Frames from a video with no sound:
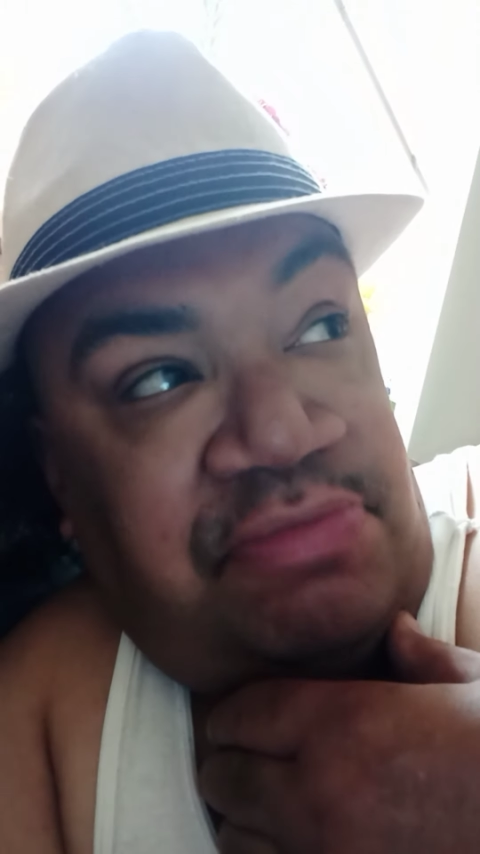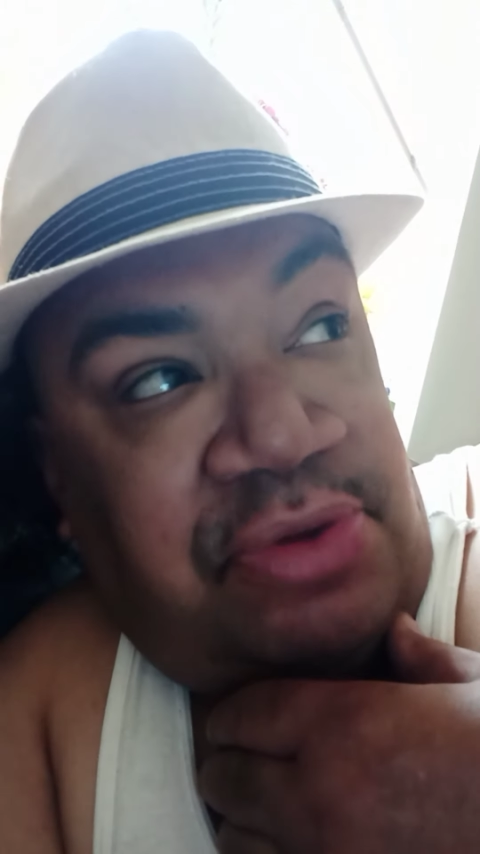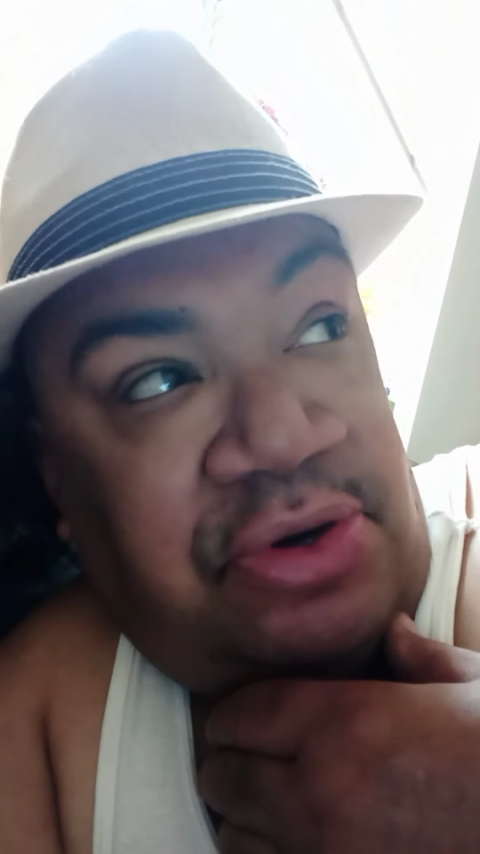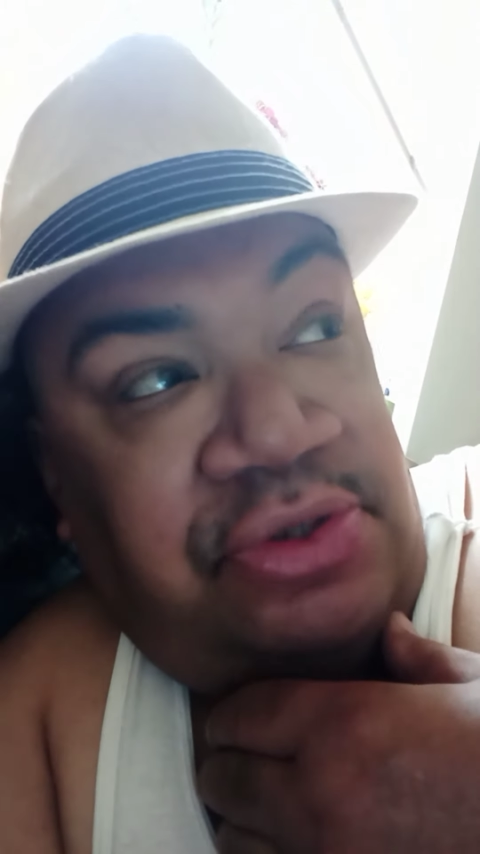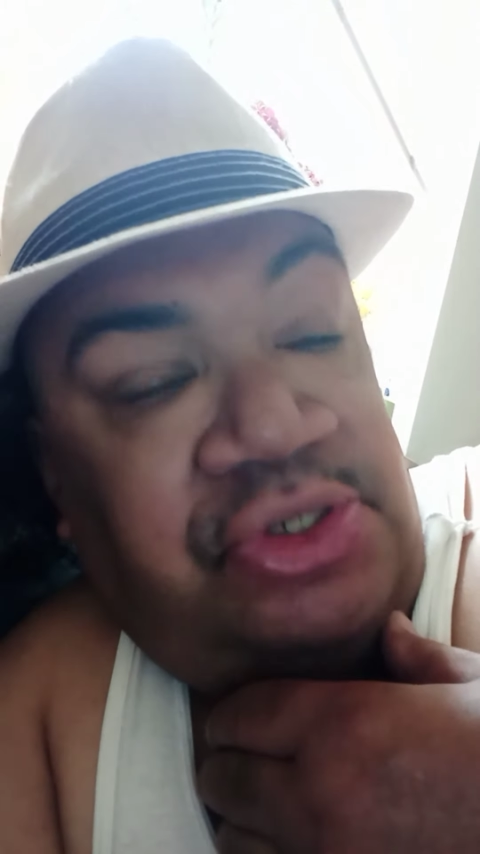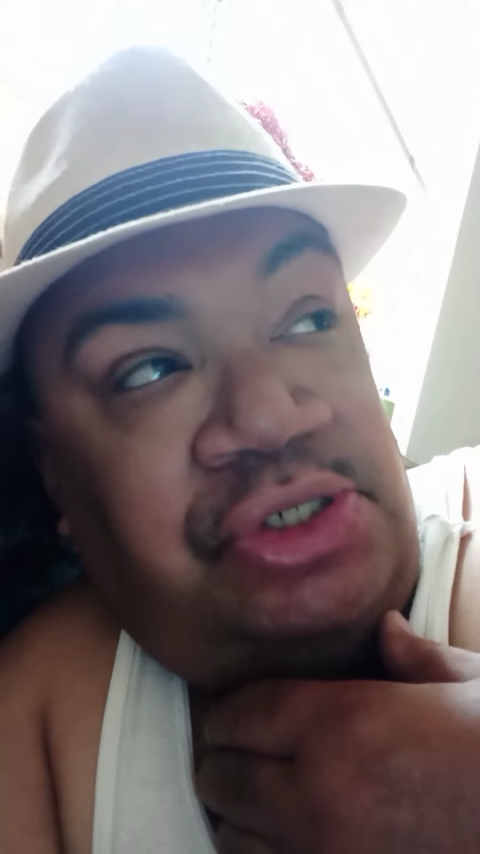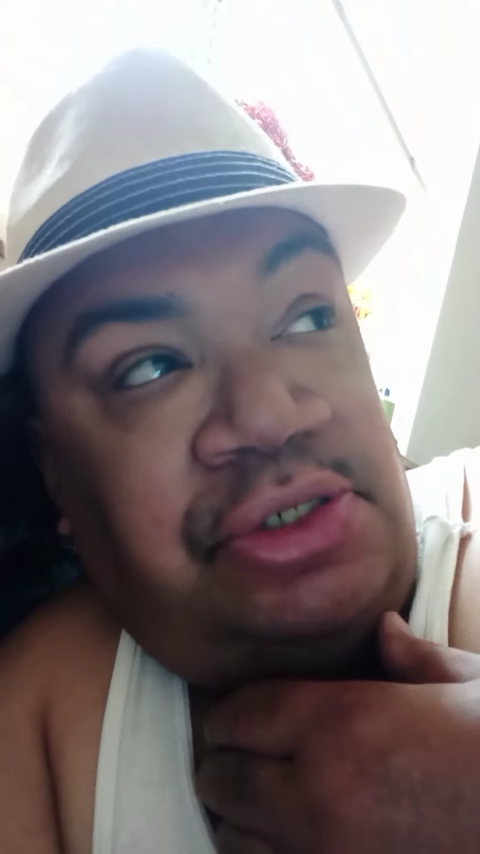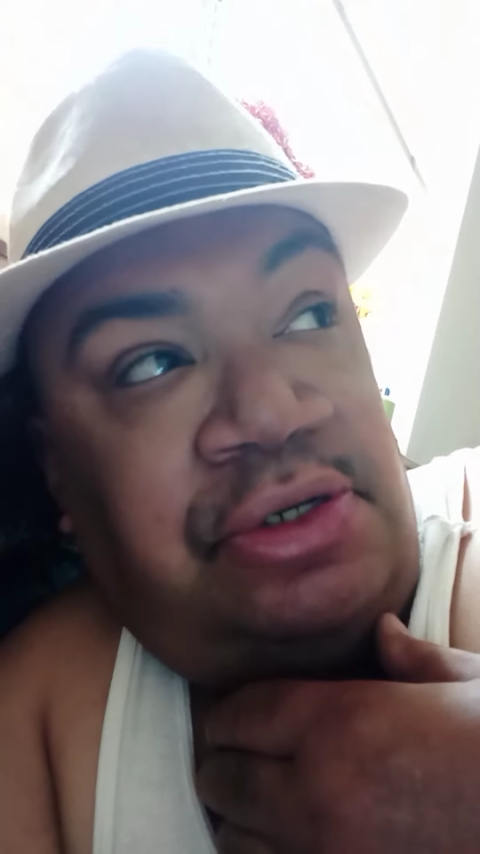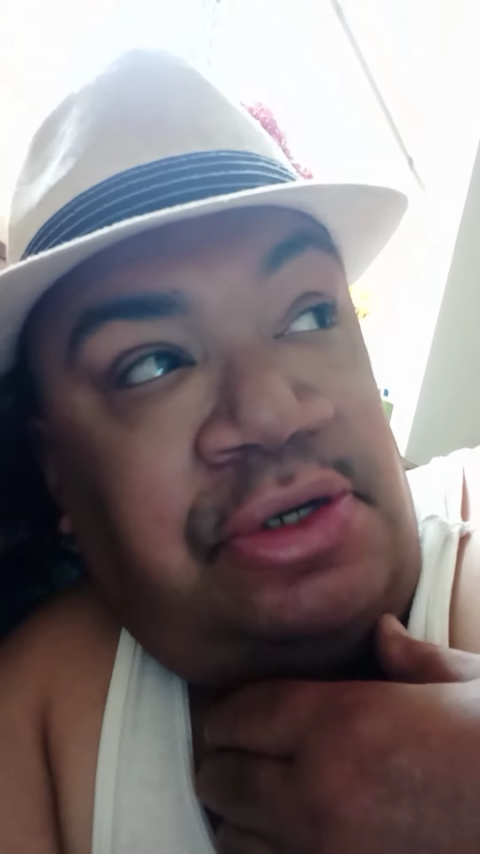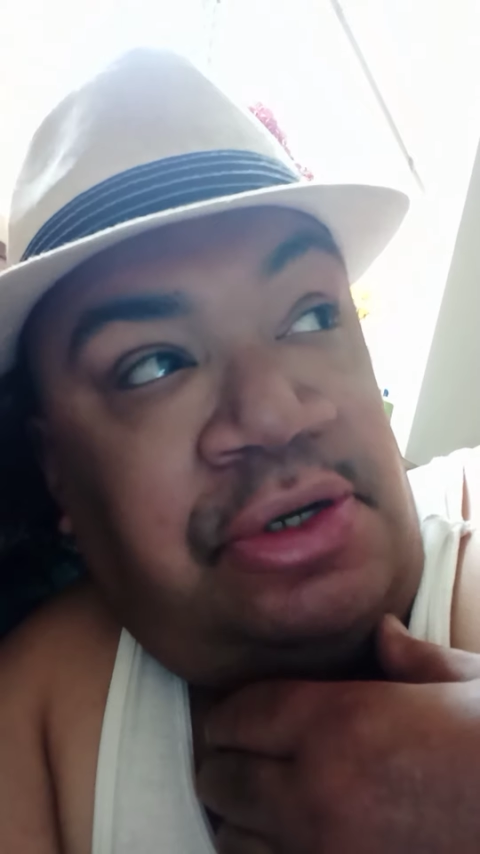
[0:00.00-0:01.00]
March
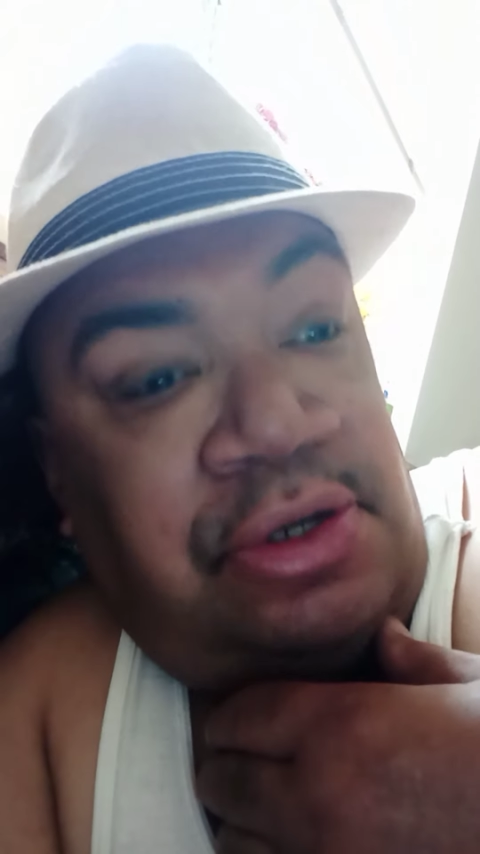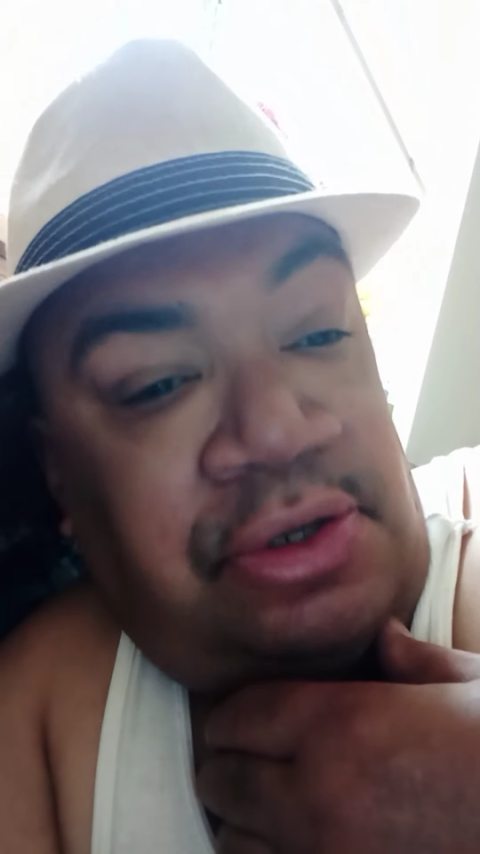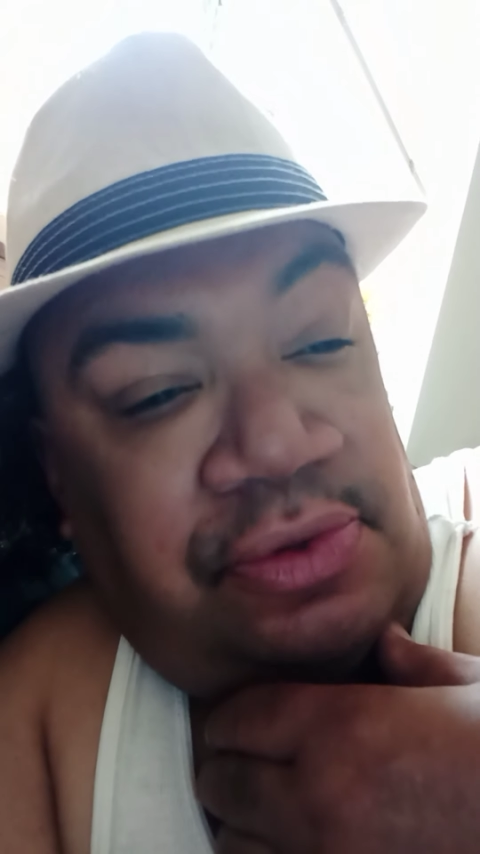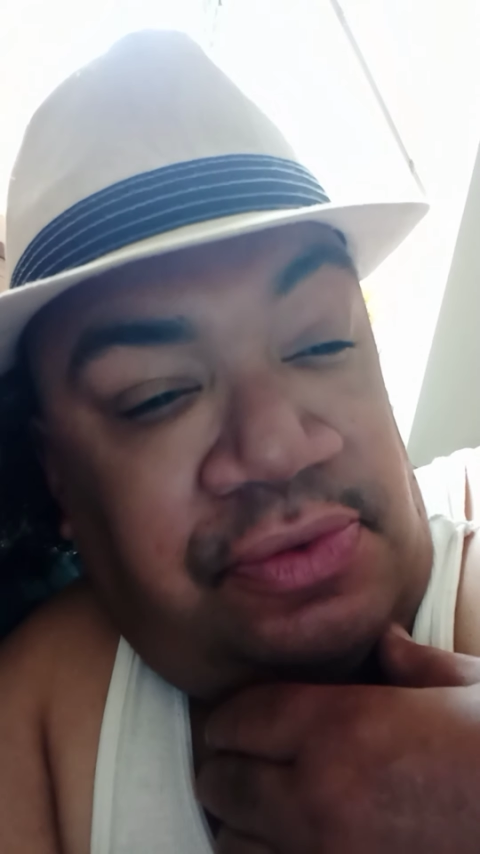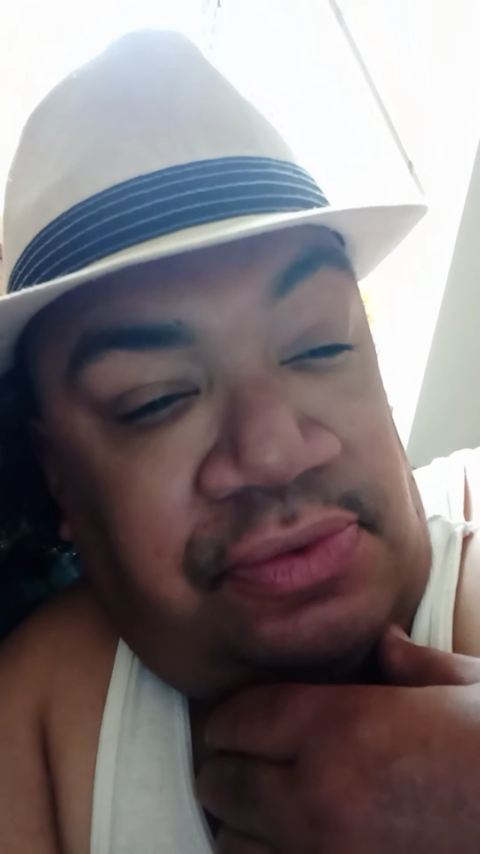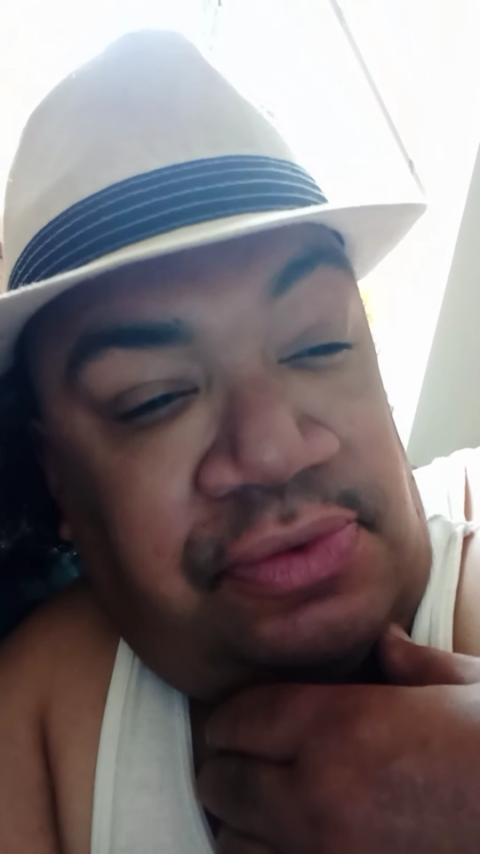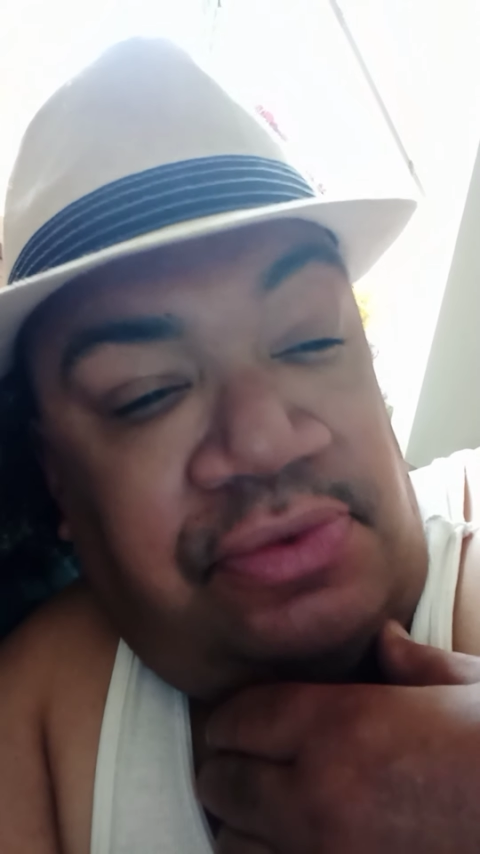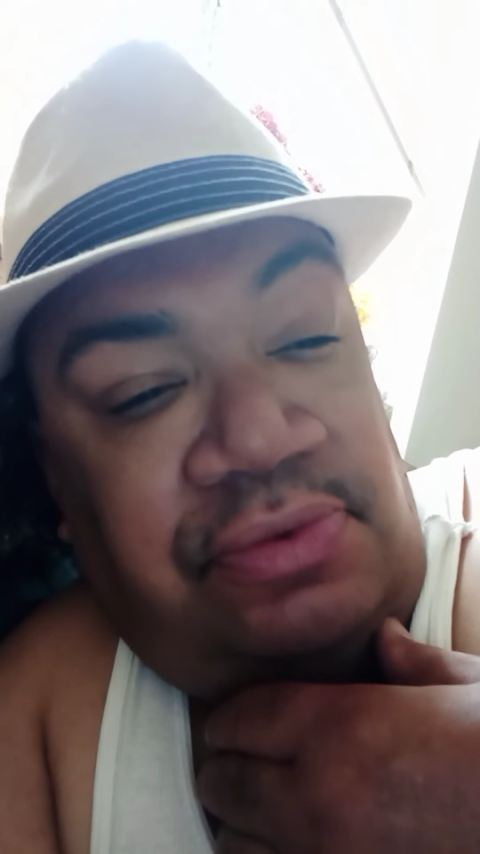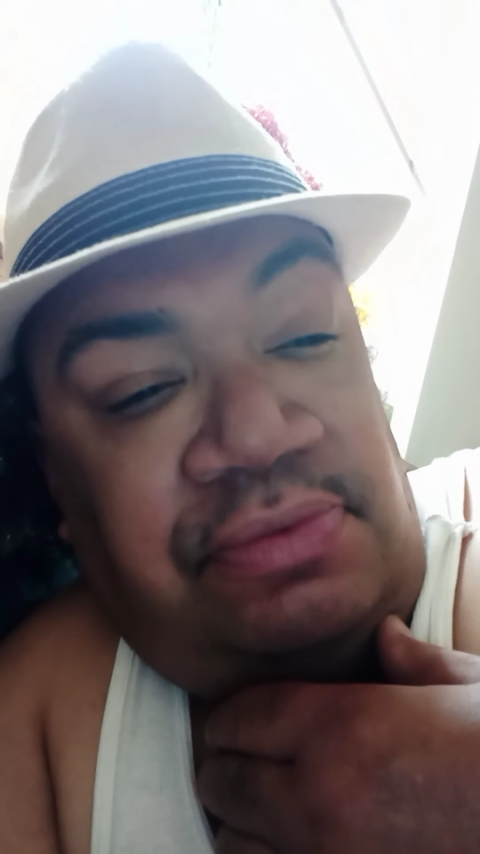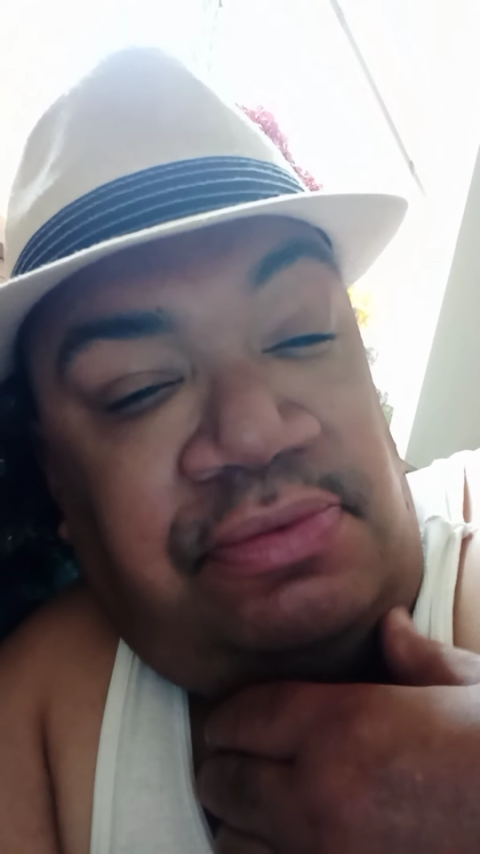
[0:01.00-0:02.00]

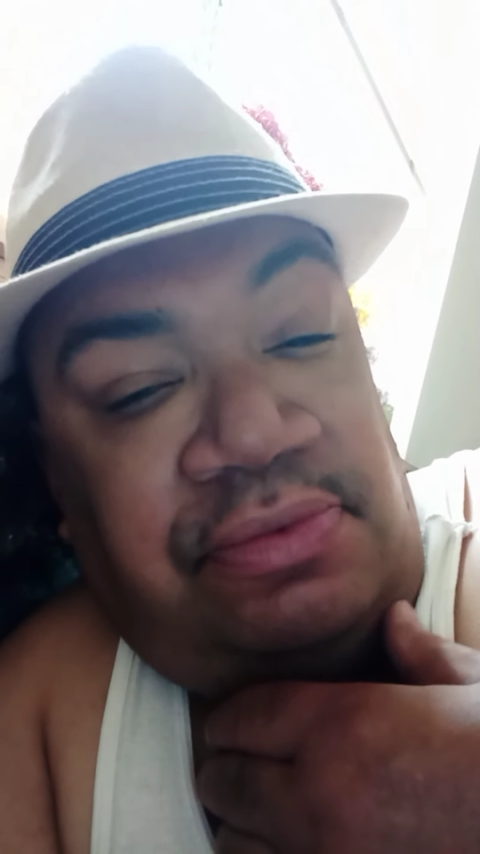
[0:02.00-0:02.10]
through